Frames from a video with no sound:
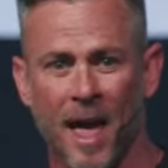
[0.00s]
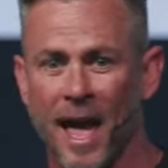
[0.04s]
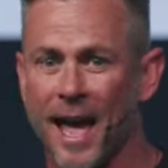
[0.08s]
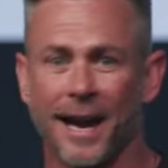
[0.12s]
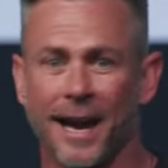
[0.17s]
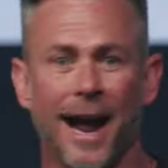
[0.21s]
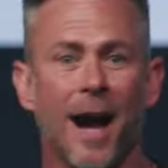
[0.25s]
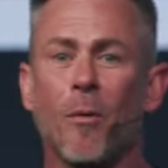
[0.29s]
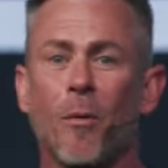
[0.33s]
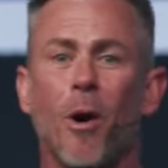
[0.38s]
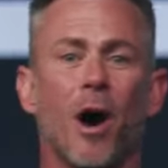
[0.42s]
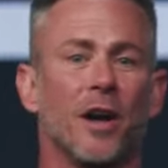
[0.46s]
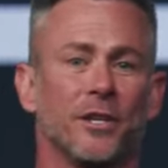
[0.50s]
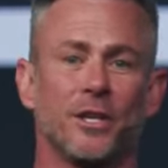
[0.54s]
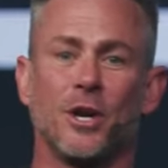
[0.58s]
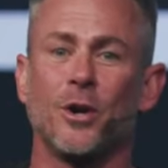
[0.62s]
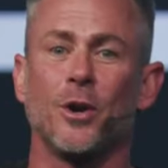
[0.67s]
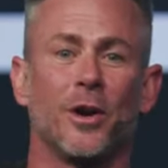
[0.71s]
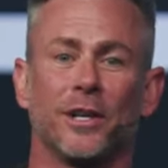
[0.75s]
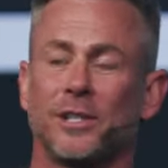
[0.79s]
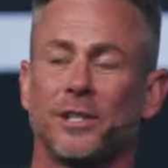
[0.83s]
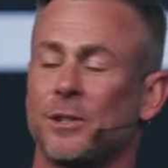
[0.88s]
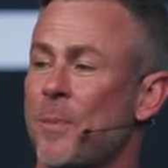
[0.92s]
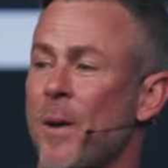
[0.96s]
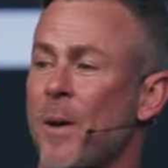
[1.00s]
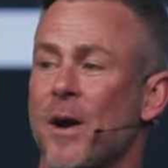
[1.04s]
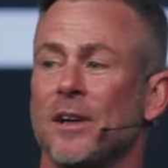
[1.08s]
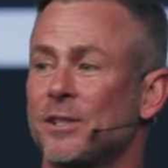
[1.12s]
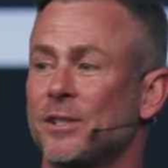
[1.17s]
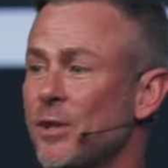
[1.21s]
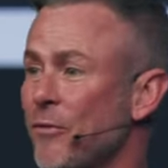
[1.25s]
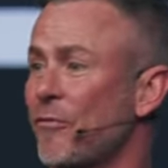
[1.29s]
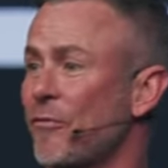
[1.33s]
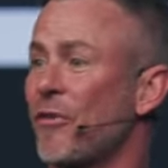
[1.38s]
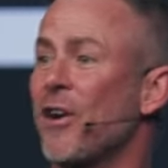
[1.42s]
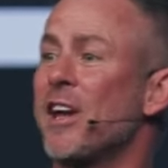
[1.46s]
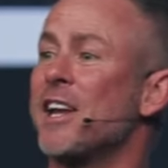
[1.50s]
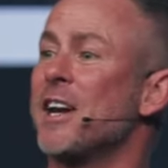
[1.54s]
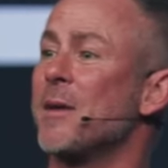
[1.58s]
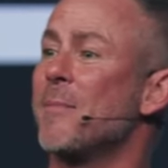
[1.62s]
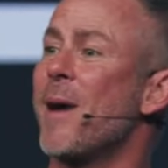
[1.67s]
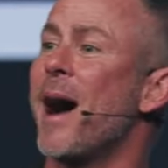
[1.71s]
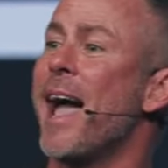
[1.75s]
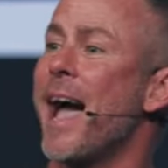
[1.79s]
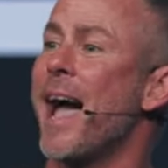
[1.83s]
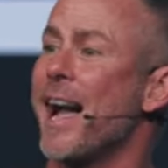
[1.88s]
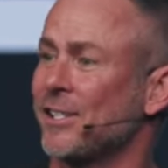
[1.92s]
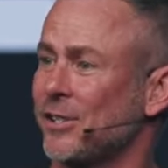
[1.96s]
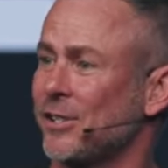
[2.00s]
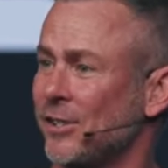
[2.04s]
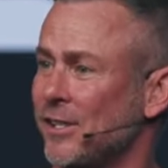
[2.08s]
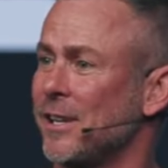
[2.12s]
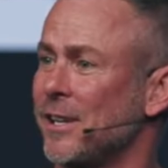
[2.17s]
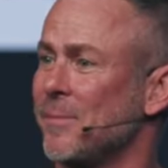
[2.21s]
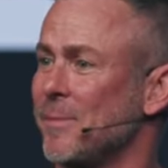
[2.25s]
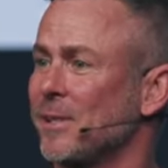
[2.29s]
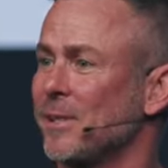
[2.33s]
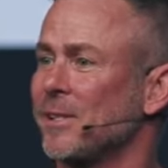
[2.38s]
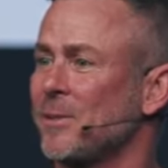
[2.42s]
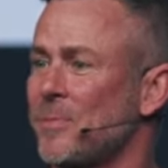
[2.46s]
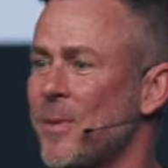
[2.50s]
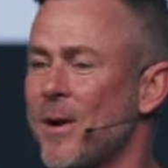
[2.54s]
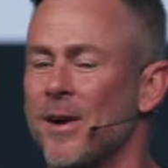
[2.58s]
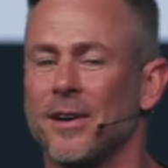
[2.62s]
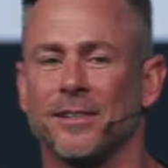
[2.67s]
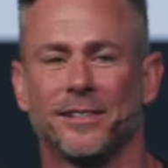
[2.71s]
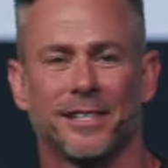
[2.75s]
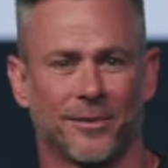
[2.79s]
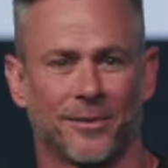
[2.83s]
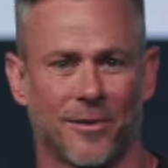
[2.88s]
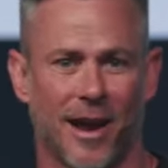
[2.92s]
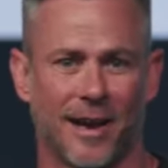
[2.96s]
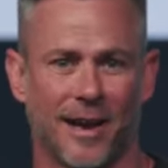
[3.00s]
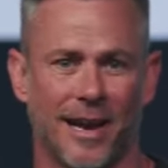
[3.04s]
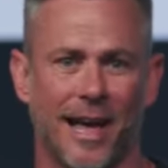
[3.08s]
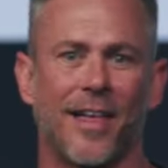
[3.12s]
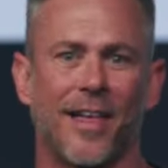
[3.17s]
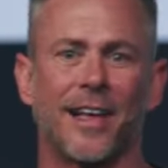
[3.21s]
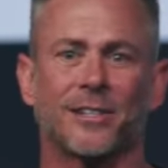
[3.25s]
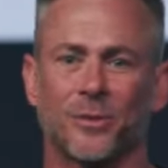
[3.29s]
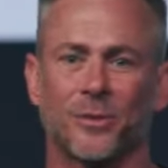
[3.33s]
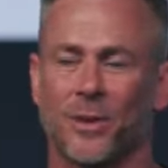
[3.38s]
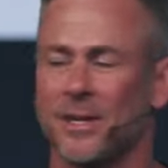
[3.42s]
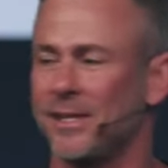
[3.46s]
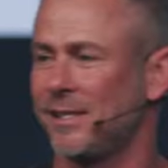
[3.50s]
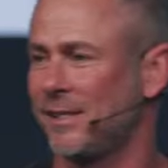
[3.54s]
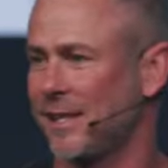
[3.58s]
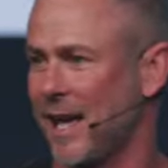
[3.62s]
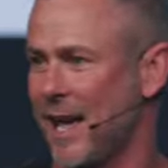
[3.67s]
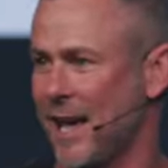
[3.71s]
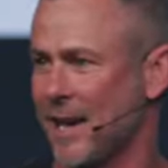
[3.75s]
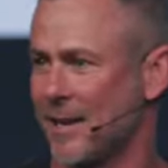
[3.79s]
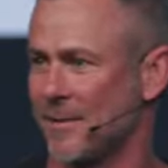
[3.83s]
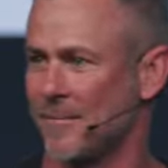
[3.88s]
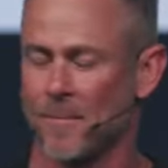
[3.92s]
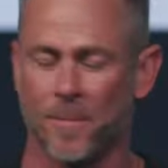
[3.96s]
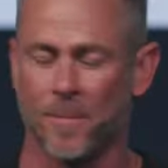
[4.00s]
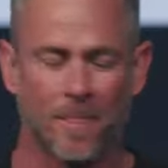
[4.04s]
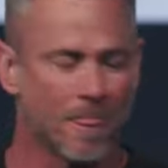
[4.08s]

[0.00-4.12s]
And I want you to experience the freedom I actually am experiencing right now. That's what he's saying.